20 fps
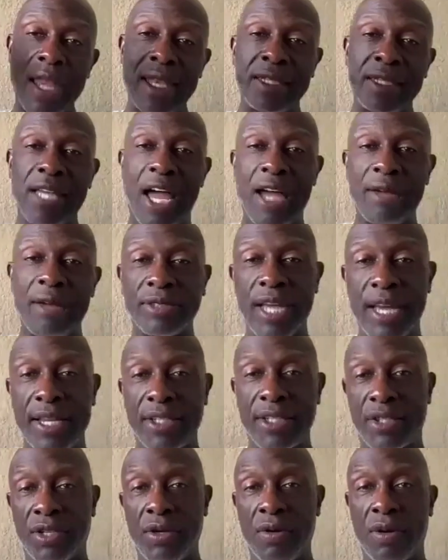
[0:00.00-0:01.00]
of times I
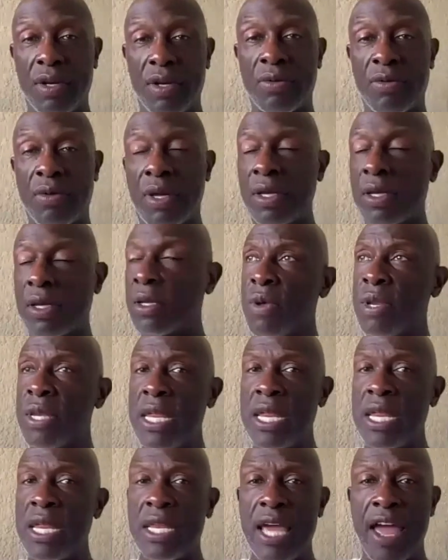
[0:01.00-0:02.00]
do it when we
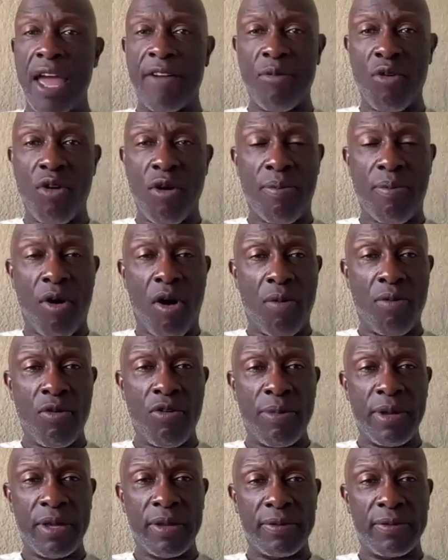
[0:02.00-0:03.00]
need to have more ball
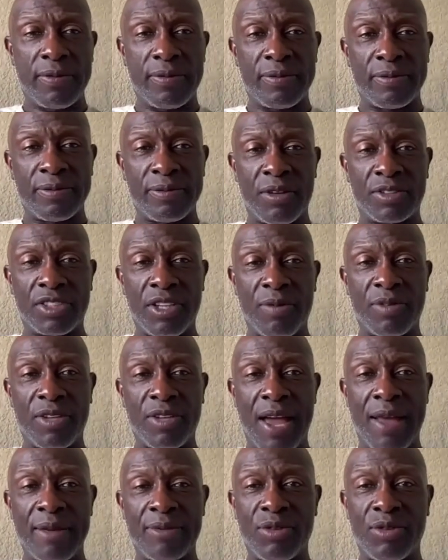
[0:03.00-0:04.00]
movement.
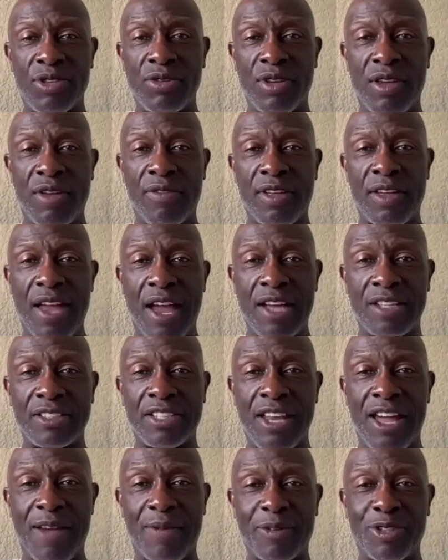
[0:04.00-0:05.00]
Sometimes when you give the guys an
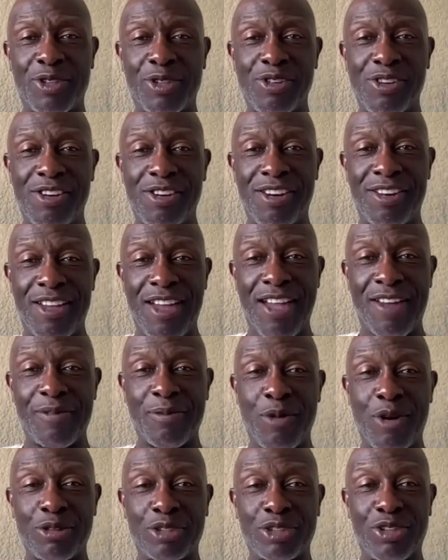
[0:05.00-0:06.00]
opportunity to have
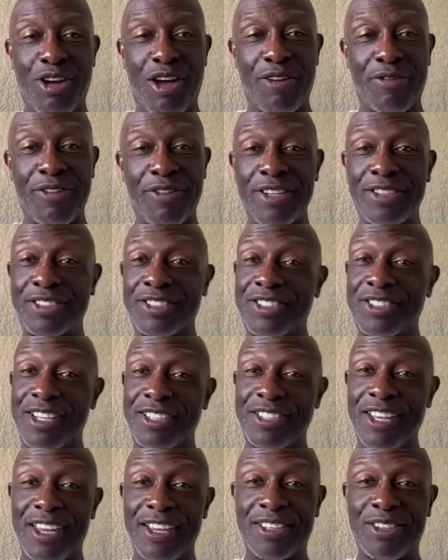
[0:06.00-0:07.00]
motion offense, they
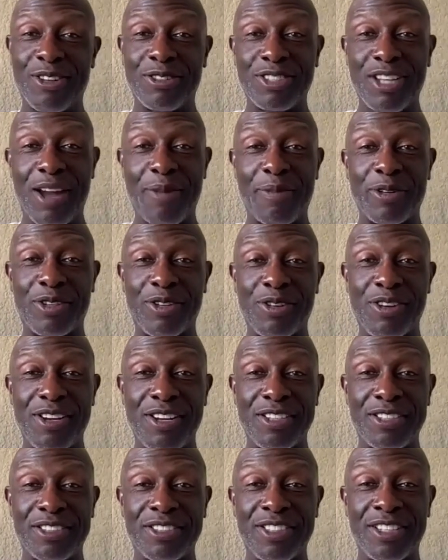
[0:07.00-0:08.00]
take those
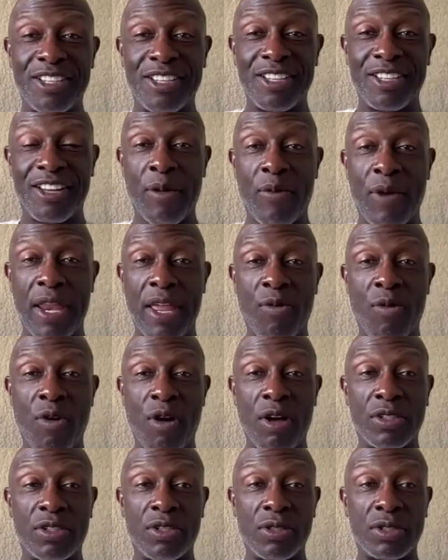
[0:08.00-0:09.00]
opportunities the way they
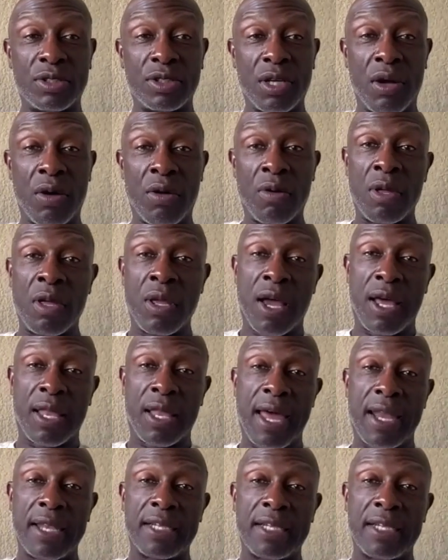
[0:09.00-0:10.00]
want to. So a
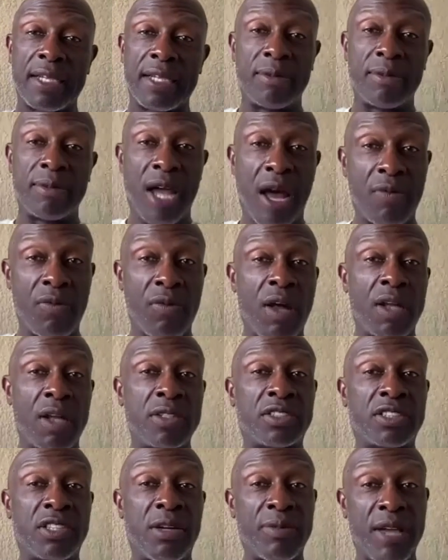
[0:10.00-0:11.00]
lot of times I'll run
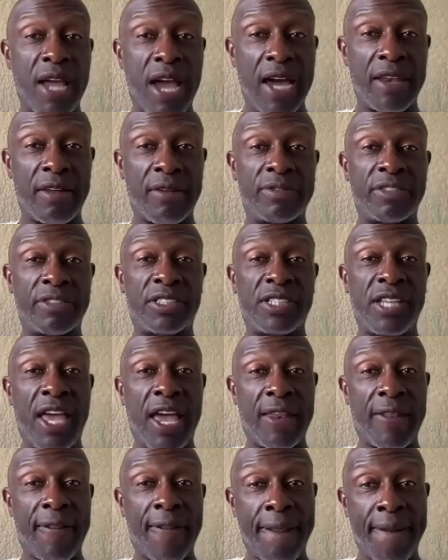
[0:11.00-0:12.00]
some kind of
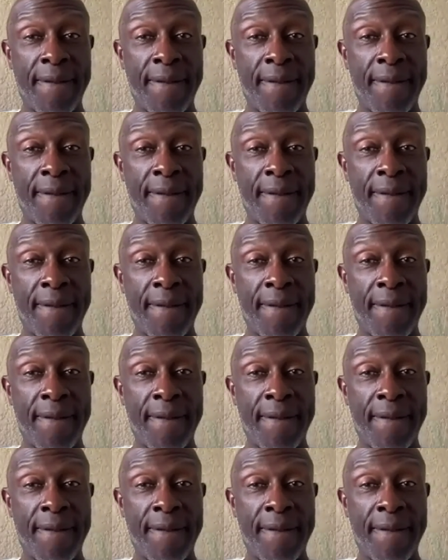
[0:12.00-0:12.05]
set